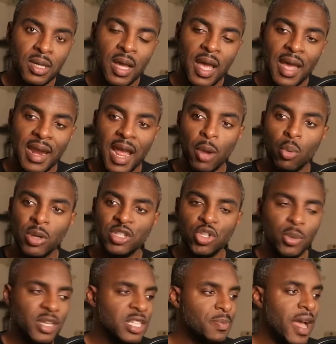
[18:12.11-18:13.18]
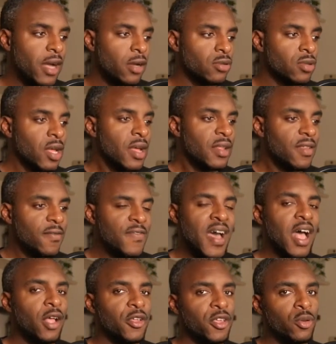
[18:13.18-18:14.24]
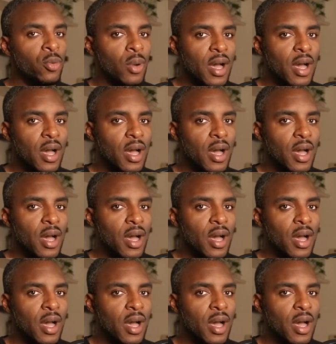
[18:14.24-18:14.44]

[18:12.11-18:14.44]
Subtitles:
And I want to expound the value